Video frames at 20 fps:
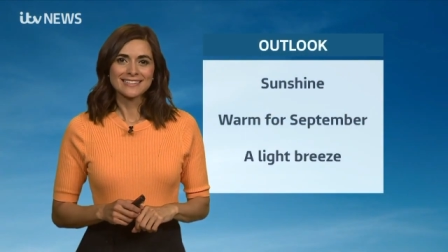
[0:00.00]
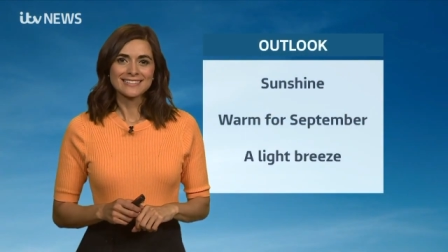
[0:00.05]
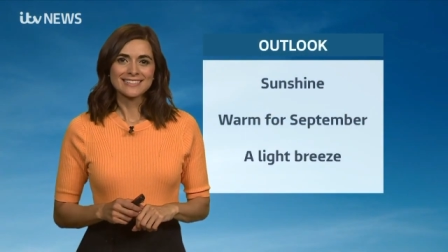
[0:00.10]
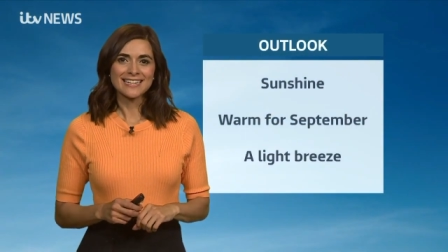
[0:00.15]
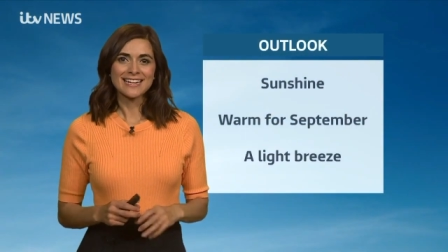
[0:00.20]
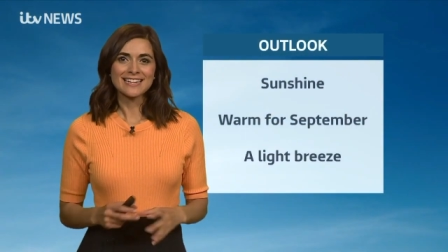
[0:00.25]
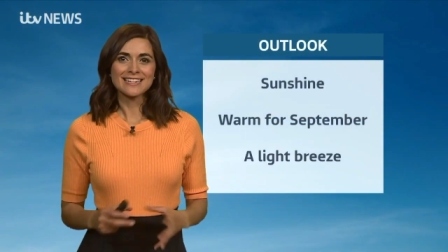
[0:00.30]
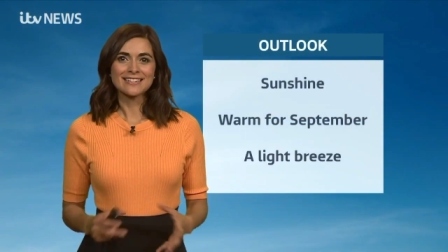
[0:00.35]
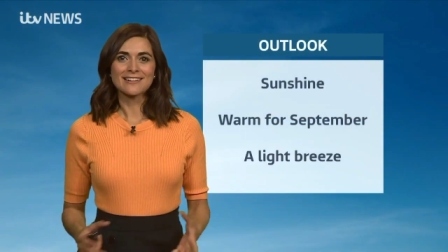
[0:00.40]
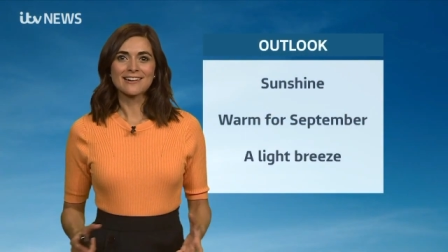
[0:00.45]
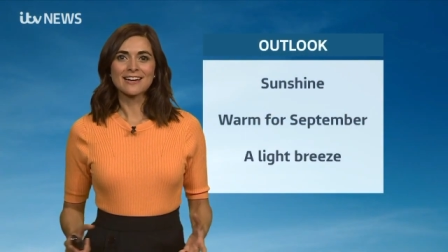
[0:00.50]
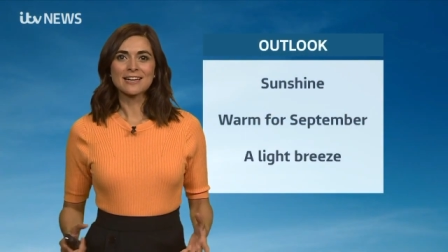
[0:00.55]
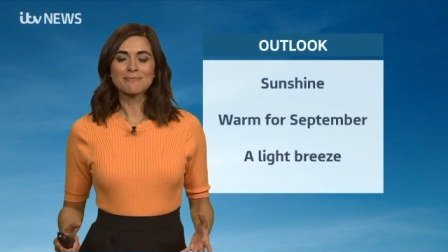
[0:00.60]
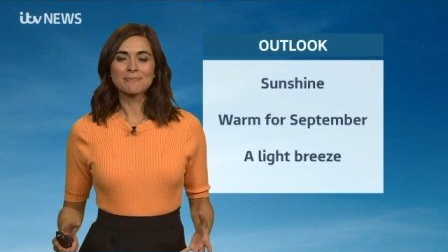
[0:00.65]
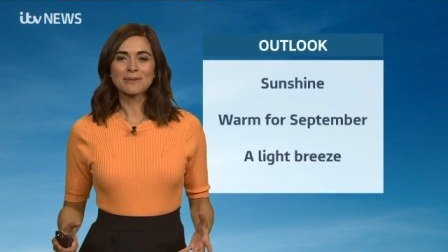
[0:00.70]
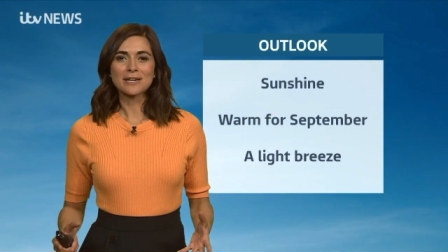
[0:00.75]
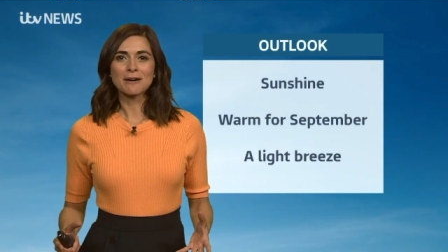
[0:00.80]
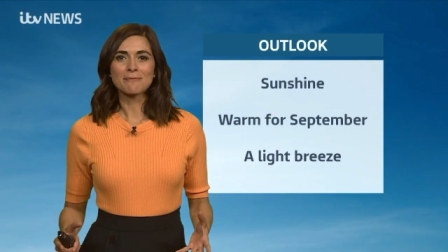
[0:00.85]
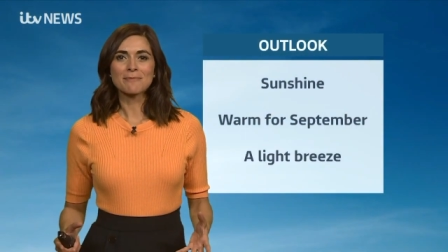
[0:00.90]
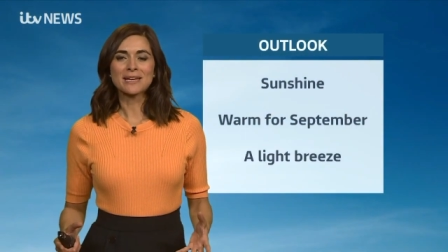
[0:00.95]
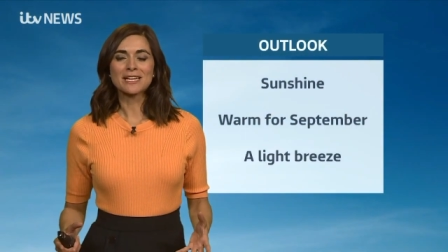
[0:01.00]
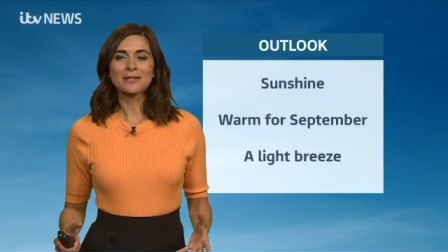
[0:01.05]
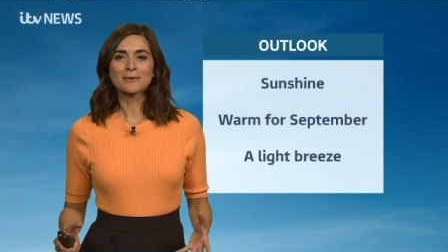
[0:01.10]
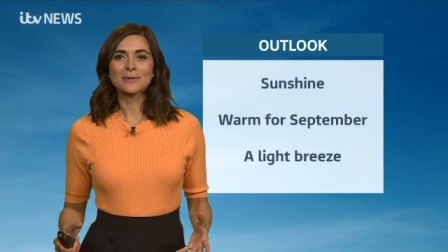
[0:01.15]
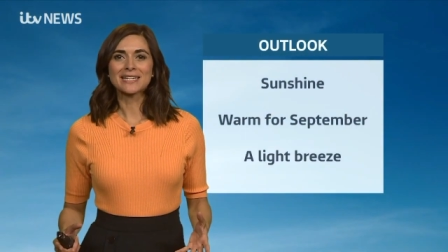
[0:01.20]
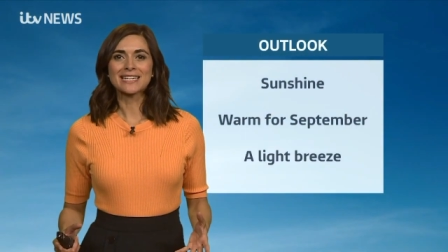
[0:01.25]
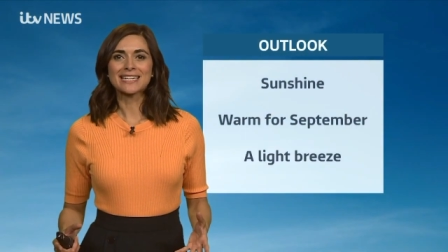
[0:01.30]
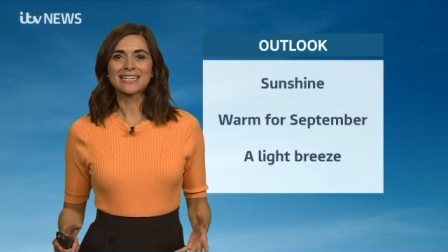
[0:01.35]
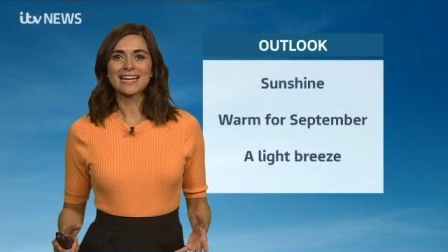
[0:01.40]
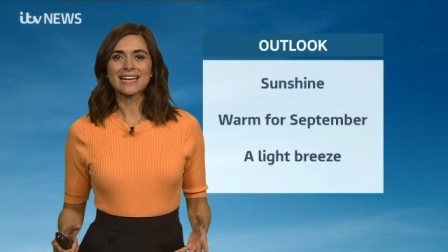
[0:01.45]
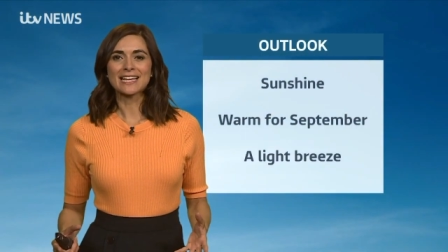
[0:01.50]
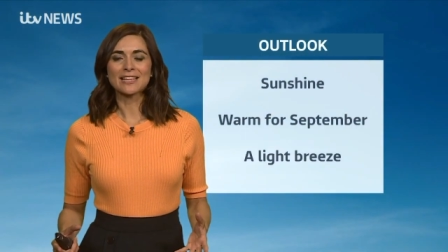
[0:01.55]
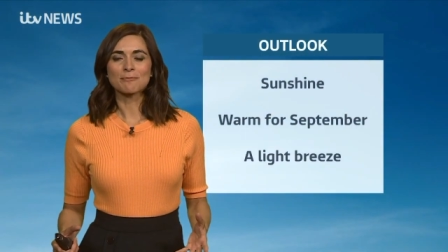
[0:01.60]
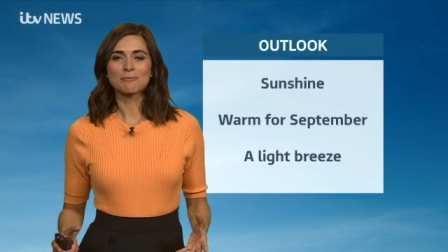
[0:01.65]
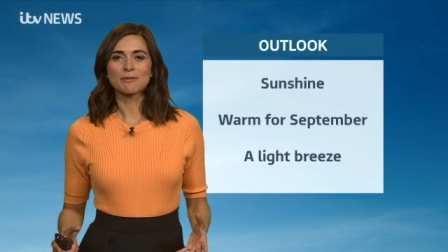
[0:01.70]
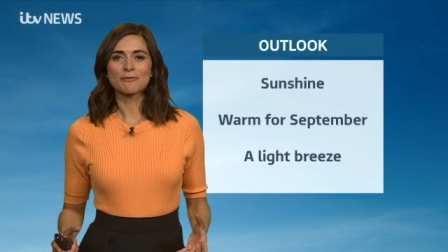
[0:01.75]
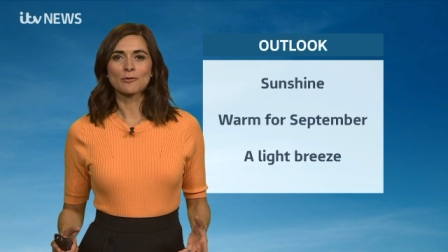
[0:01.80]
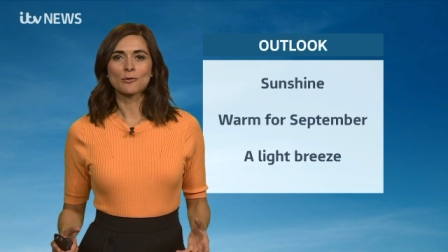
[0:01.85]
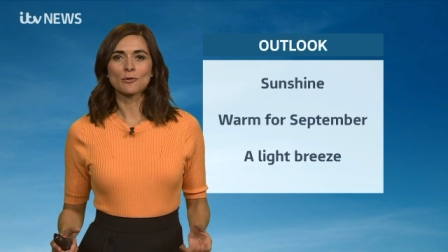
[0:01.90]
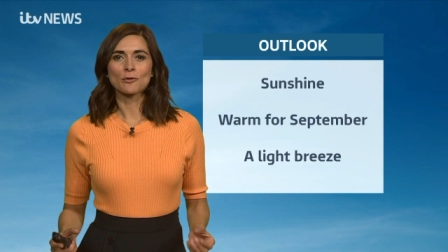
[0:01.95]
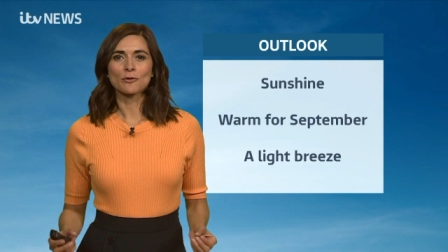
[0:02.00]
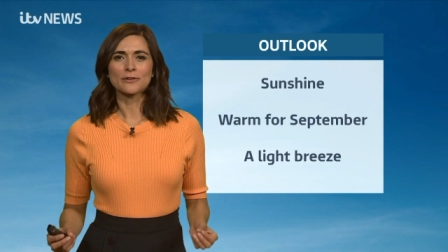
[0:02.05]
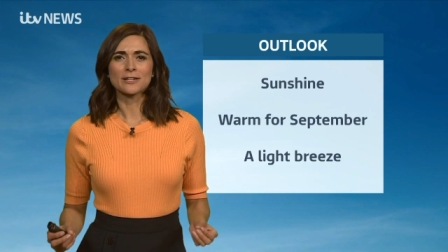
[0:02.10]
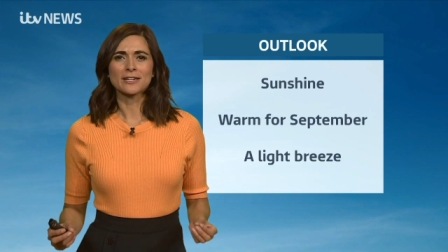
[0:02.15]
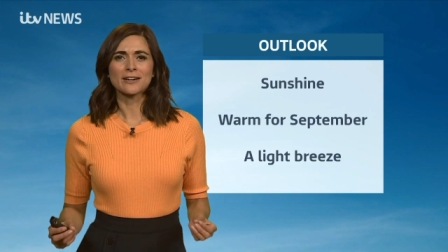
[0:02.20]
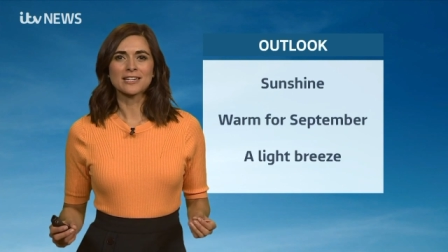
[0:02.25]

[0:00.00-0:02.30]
Day and night become equal in length before the